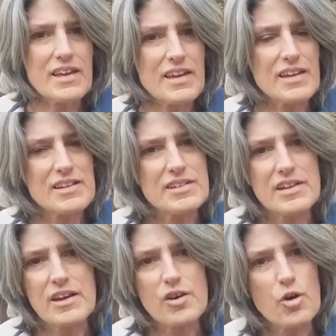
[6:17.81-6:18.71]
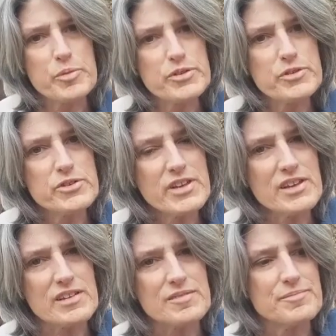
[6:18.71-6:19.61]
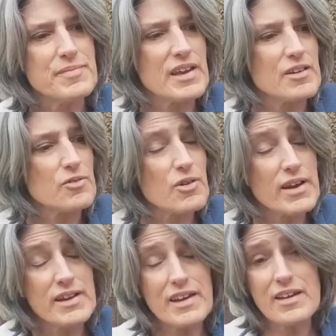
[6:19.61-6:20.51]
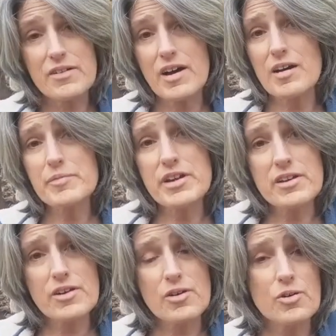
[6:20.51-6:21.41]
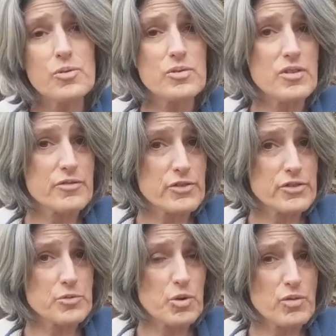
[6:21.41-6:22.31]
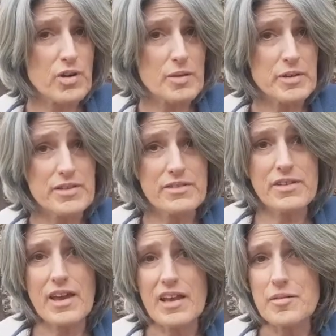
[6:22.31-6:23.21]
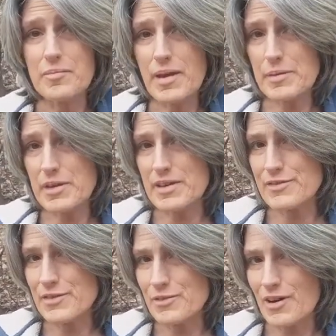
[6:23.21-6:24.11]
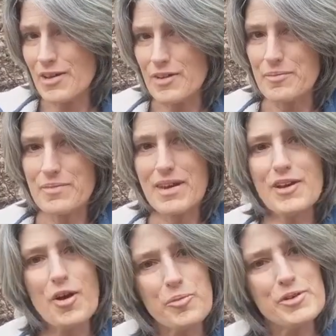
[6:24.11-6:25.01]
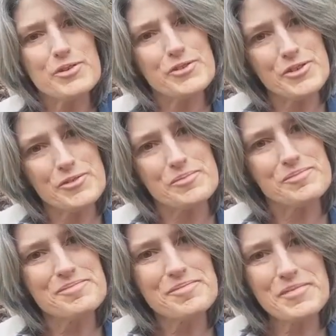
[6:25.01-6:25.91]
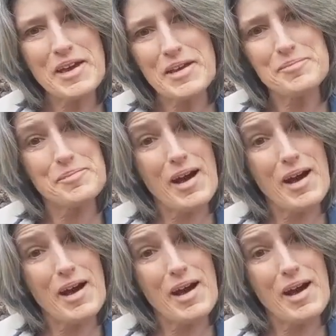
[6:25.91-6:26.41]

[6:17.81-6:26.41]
And I hope you tune in. And right now I'm going to go look for some more robins and maybe even draw them. And I hope you do too. Okay,